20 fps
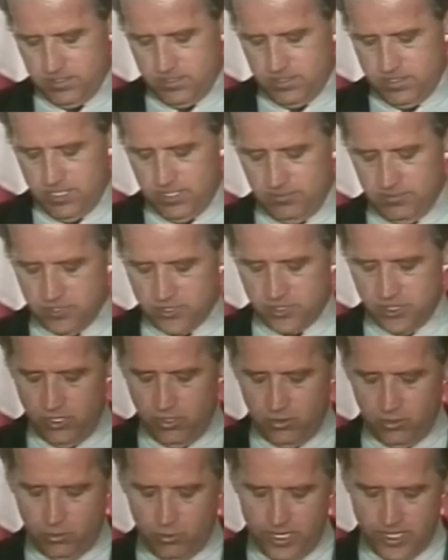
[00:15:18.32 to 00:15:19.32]
And there was no
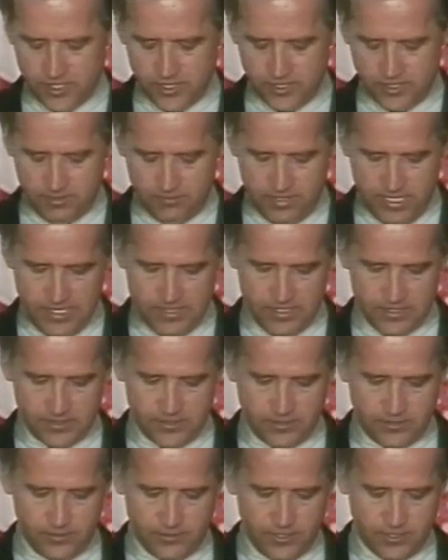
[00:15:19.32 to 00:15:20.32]
question about his
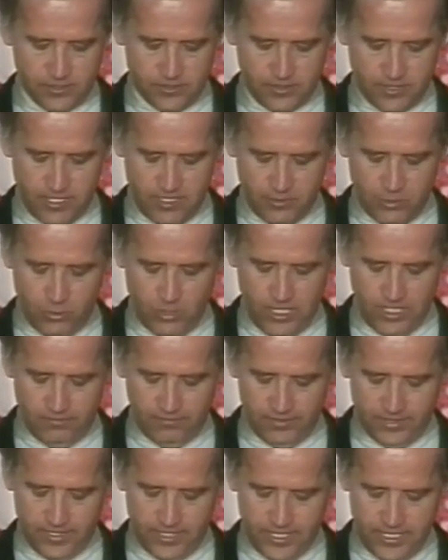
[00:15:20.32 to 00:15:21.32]
judicial
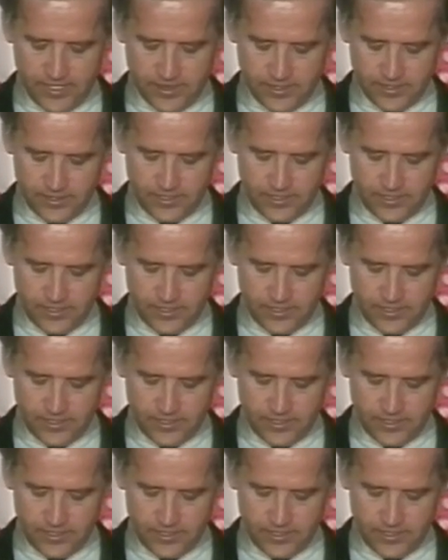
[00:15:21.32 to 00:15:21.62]
qualifications,